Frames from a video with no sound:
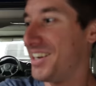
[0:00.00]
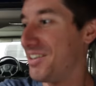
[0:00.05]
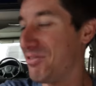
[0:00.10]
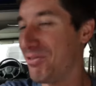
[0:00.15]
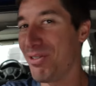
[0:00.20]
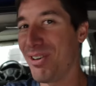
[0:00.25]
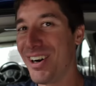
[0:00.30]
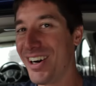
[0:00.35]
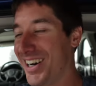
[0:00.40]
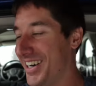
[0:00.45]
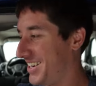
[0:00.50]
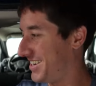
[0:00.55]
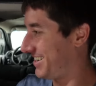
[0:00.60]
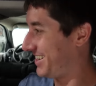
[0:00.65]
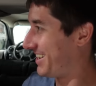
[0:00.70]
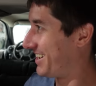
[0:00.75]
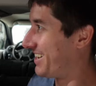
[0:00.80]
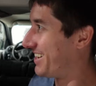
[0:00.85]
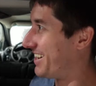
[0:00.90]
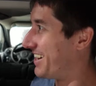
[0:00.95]
What
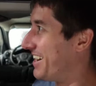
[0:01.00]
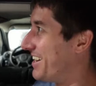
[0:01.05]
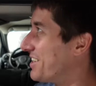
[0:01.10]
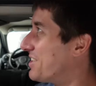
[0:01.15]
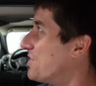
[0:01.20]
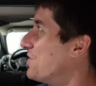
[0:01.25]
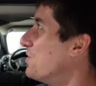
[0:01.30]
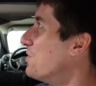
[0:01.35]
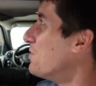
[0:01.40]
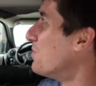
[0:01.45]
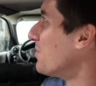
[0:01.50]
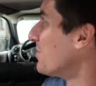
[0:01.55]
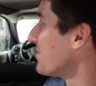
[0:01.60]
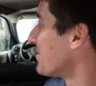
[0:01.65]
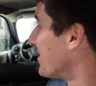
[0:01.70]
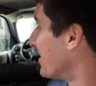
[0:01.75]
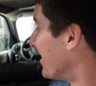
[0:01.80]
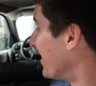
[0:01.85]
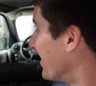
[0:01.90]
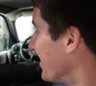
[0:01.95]
a cool
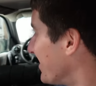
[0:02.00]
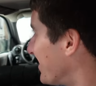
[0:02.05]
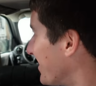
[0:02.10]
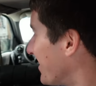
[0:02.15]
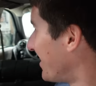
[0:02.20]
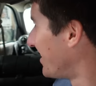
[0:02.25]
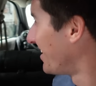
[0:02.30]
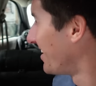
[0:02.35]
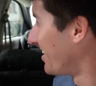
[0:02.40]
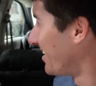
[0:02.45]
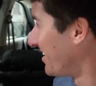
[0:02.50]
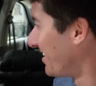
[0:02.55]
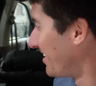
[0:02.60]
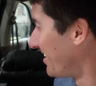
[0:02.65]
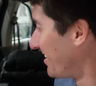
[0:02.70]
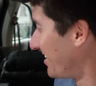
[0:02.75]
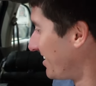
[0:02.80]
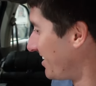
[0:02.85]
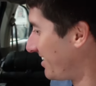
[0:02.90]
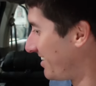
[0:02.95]
tent.
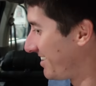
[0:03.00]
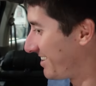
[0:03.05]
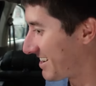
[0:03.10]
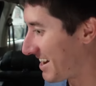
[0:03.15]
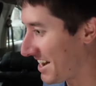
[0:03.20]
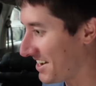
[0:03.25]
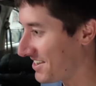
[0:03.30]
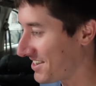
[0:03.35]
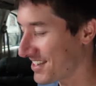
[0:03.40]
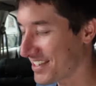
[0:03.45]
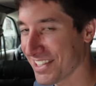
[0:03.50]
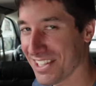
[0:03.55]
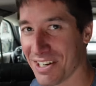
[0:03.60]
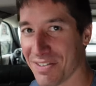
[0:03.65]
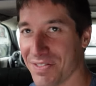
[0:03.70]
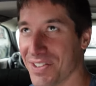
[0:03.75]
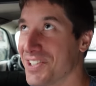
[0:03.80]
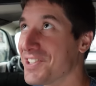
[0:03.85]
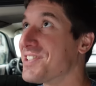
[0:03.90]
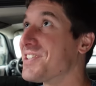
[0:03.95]
I just
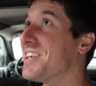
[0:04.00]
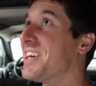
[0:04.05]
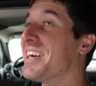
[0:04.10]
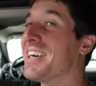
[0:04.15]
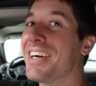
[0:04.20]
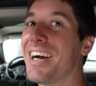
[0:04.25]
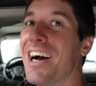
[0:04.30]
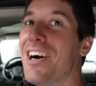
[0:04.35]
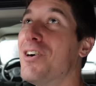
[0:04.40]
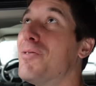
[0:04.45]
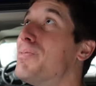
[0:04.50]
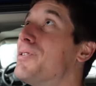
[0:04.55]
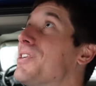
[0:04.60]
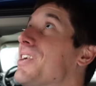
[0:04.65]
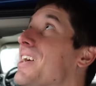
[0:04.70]
love this thing. I hope you